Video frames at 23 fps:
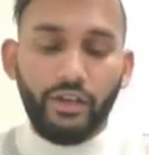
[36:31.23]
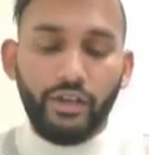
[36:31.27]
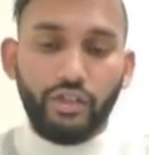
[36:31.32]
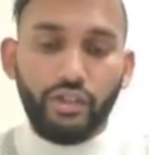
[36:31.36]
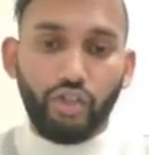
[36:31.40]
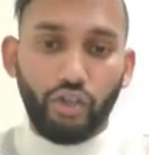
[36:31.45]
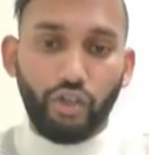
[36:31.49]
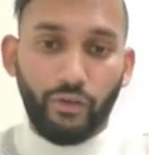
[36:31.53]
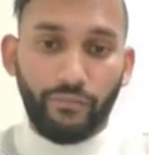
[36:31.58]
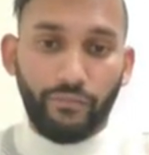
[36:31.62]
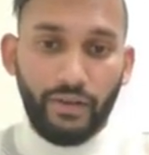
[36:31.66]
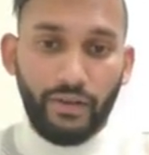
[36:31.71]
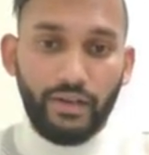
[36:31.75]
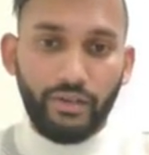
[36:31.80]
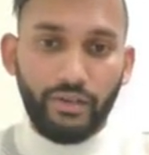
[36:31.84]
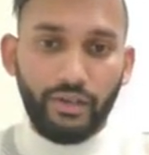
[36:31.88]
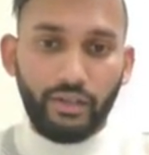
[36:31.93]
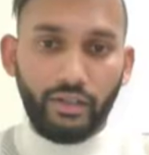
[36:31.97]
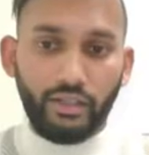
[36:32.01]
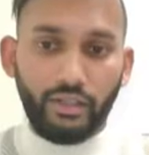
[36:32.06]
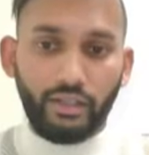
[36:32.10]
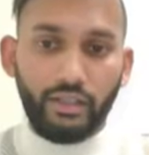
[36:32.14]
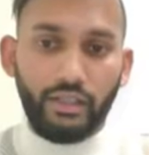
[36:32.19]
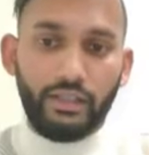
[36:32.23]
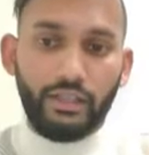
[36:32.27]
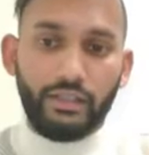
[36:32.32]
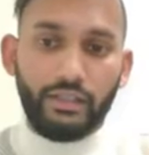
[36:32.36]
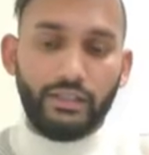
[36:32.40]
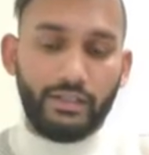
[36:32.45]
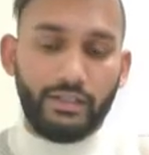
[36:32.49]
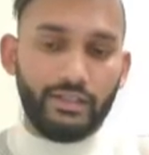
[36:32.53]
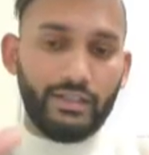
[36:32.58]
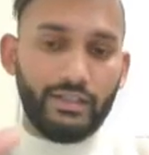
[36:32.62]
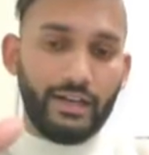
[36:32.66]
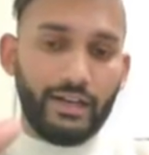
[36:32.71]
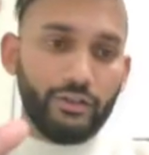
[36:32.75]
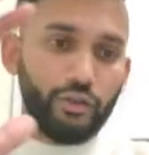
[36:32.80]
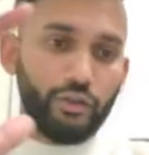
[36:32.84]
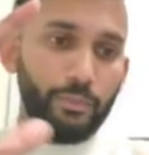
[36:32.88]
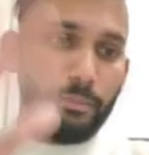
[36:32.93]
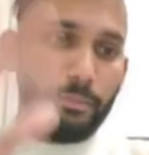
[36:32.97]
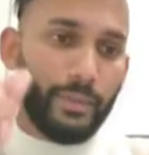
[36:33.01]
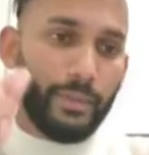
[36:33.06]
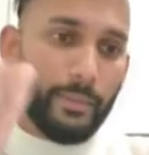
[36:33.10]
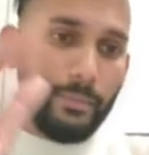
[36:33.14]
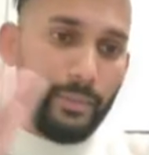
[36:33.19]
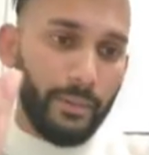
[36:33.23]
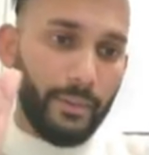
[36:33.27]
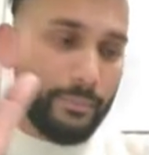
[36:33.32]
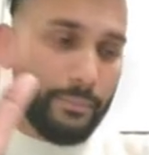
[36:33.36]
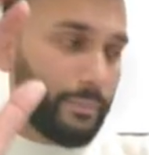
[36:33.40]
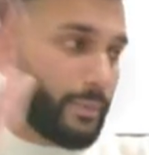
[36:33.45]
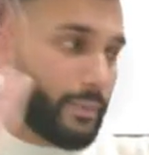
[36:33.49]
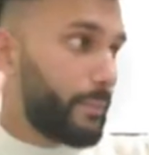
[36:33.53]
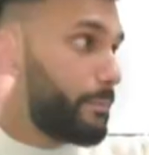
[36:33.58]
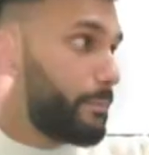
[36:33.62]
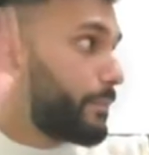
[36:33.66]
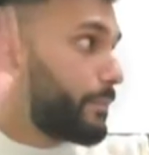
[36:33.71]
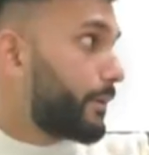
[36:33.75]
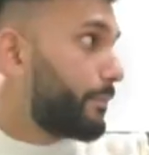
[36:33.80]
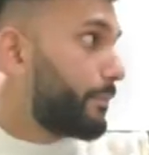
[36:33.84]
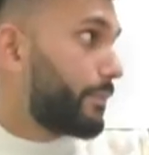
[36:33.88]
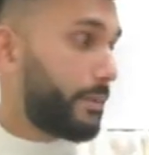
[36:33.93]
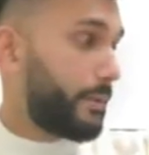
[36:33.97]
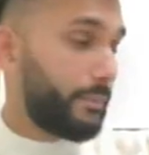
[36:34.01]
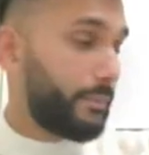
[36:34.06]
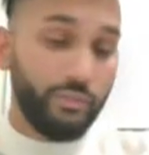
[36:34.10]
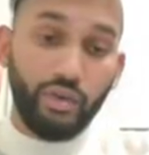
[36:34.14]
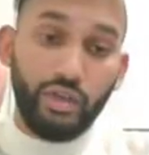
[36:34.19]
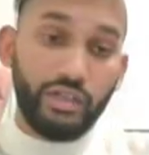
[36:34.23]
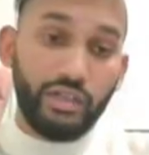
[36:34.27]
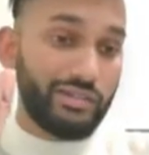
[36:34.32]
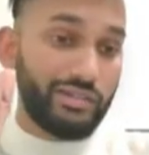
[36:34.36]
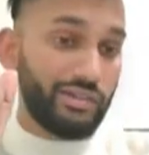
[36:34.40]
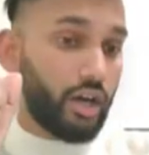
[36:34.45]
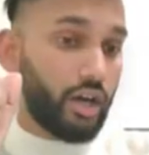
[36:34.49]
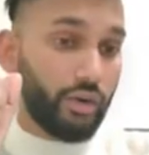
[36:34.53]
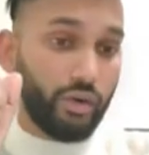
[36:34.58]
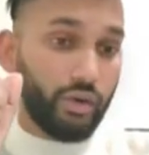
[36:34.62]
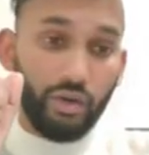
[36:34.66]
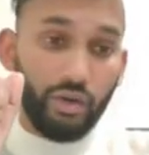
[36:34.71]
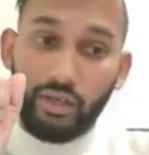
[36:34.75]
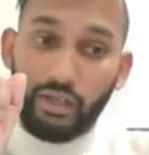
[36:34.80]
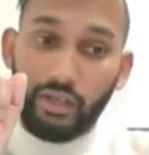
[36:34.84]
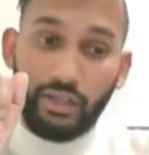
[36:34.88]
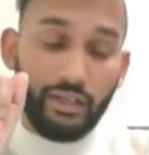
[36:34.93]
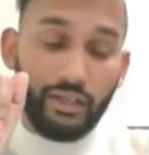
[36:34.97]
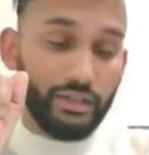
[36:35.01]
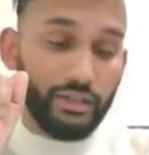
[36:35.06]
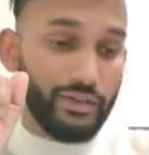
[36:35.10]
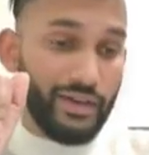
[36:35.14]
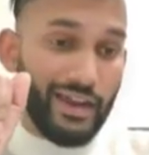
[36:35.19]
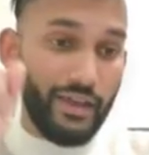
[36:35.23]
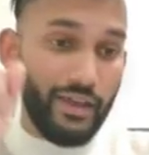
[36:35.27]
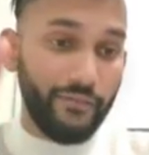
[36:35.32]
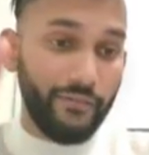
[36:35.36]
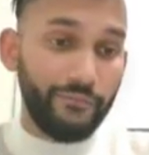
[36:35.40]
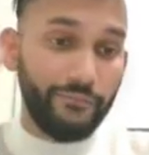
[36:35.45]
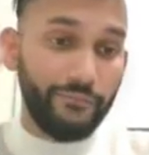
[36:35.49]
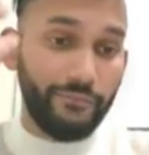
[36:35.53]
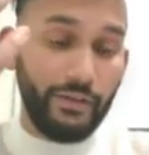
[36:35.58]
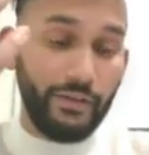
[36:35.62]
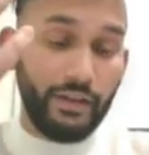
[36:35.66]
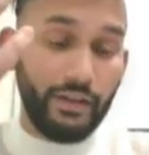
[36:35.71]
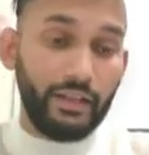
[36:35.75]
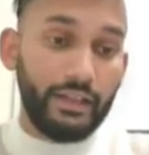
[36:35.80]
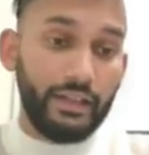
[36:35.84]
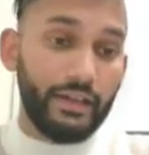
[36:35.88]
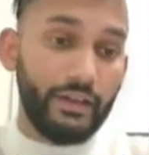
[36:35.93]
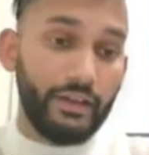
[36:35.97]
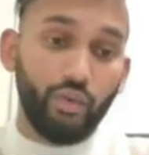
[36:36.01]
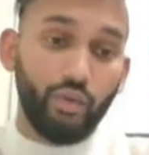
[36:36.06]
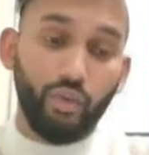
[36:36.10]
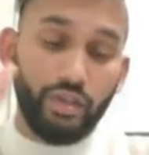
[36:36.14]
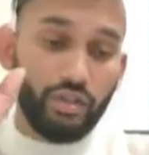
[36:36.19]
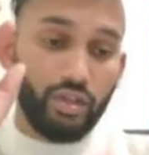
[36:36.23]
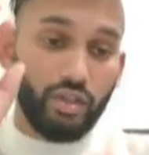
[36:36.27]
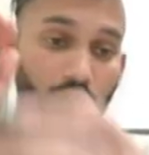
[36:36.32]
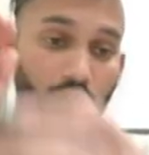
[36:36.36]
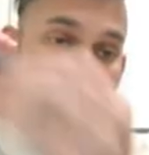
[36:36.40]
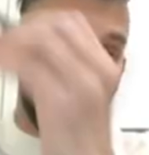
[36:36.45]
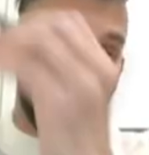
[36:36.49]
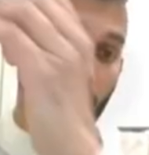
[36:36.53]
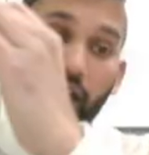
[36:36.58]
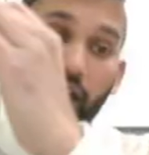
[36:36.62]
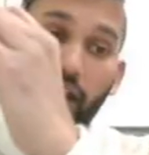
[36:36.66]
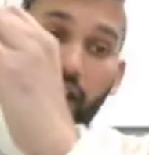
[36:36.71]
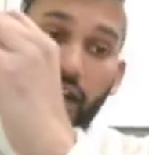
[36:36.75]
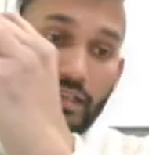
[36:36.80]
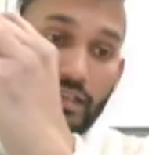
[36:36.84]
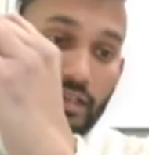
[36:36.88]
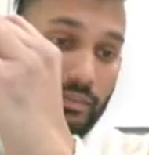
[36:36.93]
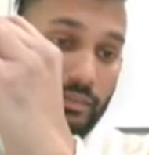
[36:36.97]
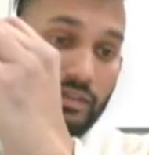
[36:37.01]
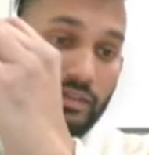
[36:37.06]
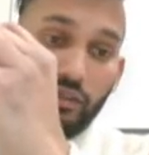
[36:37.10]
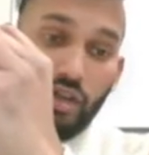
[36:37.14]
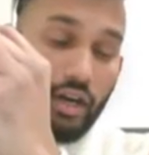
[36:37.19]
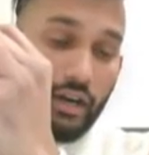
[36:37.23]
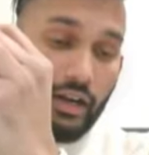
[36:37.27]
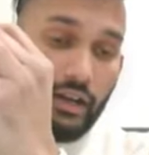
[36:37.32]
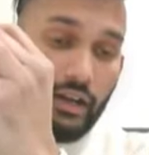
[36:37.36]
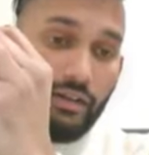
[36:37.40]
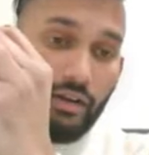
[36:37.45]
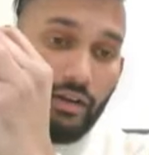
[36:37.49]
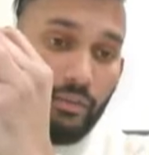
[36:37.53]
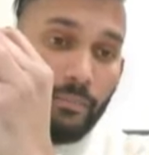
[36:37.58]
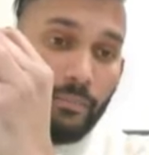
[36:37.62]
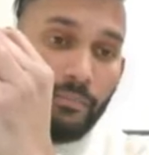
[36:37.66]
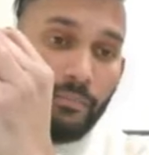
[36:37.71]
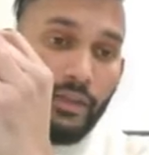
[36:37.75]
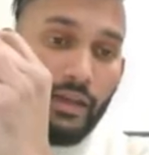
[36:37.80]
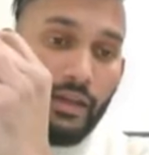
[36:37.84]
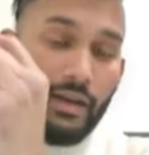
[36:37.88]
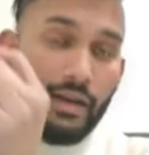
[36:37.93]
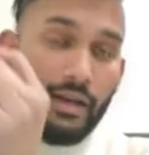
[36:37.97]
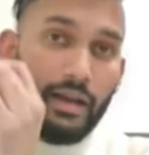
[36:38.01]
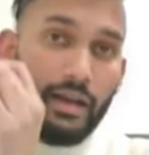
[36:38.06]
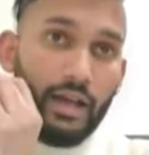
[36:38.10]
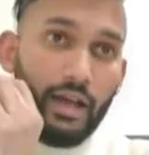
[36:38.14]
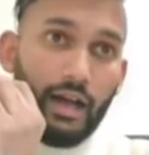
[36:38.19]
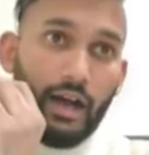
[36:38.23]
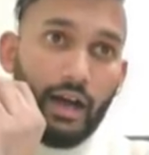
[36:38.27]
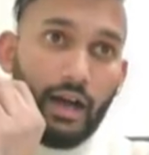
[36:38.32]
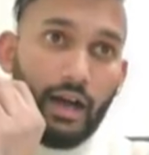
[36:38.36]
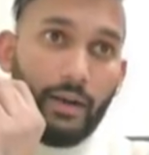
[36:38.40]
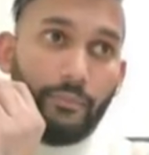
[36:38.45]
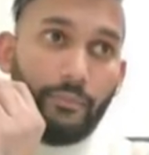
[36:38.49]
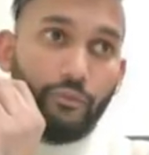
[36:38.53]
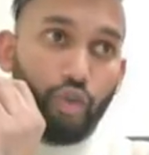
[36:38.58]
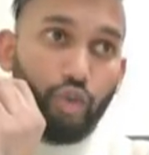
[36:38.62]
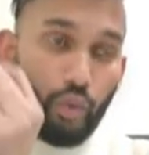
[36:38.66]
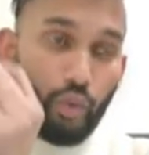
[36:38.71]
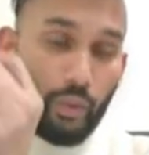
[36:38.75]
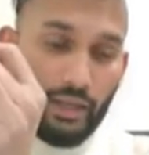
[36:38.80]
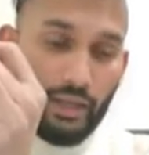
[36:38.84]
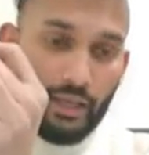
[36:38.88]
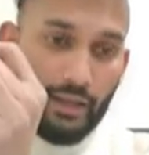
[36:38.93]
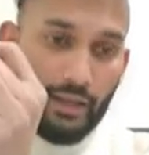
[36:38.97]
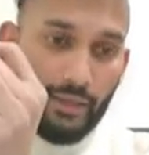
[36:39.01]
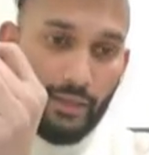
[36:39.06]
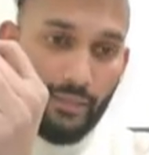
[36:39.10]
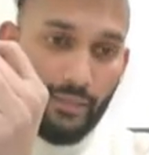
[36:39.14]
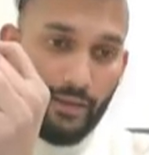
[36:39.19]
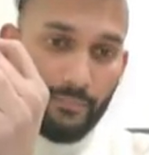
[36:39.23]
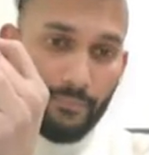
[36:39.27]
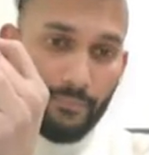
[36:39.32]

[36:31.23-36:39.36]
So your ventricle just starts to pump, pump, pump, pump, pump. It's not trying to fill. It's not. Atrium is not even doing anything.